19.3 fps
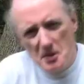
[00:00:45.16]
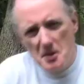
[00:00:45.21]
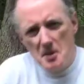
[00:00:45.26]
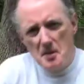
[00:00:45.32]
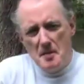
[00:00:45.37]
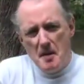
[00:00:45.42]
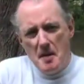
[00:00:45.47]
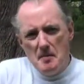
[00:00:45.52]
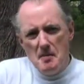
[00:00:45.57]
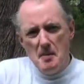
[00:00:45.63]
Do you
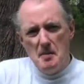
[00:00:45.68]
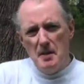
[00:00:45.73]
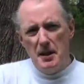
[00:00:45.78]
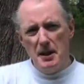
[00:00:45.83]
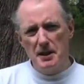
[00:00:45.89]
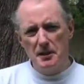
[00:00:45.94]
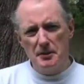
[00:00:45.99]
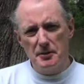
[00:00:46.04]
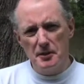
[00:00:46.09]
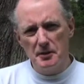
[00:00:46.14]
remember
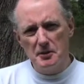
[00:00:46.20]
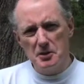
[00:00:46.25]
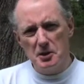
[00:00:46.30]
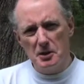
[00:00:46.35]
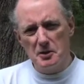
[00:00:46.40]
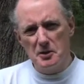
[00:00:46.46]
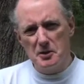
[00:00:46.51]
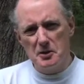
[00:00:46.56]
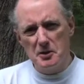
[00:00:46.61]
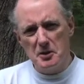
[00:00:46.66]
me from
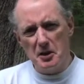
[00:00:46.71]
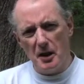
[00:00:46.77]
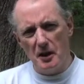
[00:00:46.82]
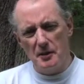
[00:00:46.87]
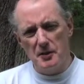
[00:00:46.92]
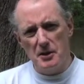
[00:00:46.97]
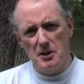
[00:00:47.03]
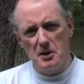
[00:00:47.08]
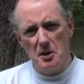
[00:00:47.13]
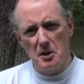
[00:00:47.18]
children's
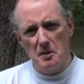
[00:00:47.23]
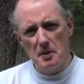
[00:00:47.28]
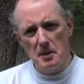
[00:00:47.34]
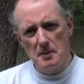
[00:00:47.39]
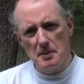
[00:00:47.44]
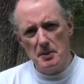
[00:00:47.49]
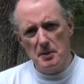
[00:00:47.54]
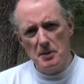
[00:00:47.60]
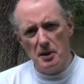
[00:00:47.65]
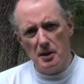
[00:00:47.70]
television on the
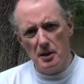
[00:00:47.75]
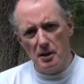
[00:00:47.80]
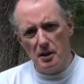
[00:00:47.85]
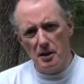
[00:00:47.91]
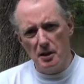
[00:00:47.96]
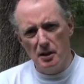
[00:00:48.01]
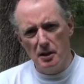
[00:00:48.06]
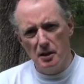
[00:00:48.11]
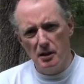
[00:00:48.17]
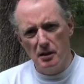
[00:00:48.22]
BBC?
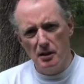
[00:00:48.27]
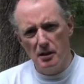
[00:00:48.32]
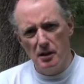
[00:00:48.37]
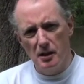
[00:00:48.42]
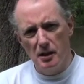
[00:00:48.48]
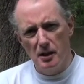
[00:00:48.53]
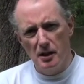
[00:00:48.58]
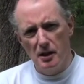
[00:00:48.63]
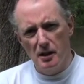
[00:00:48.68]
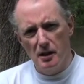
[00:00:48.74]

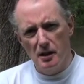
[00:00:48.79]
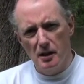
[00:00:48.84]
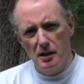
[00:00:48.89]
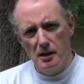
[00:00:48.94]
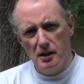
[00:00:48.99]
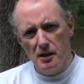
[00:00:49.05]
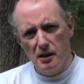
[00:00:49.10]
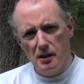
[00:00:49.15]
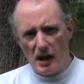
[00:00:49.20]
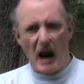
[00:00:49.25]

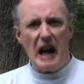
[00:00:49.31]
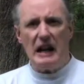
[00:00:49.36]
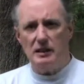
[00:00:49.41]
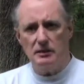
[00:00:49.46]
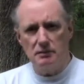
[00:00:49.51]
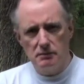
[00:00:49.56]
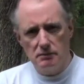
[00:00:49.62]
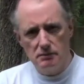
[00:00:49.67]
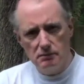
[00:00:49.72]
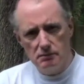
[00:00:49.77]

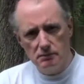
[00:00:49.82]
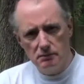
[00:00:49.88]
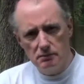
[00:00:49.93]
Rah.